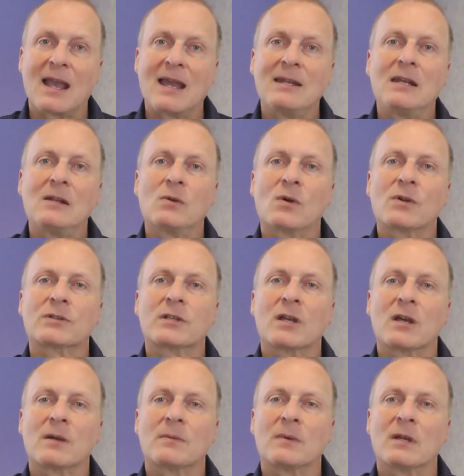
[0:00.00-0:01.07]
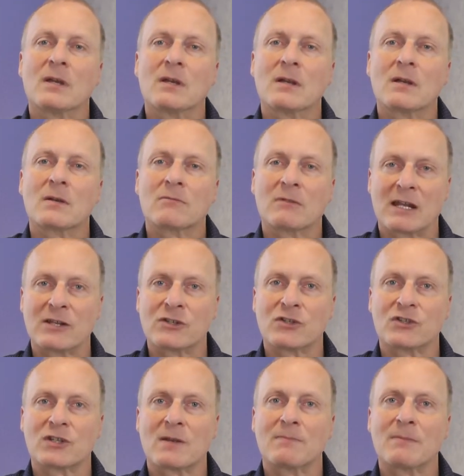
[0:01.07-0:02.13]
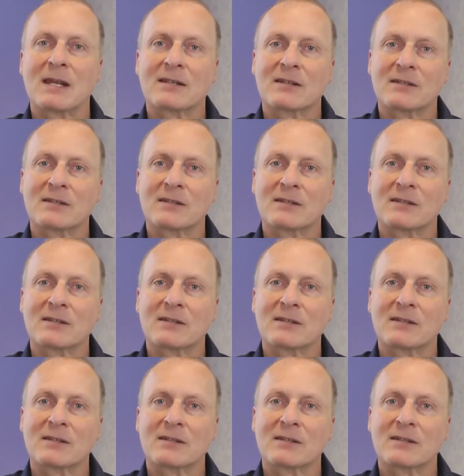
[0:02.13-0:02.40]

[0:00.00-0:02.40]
Any long-term relationship may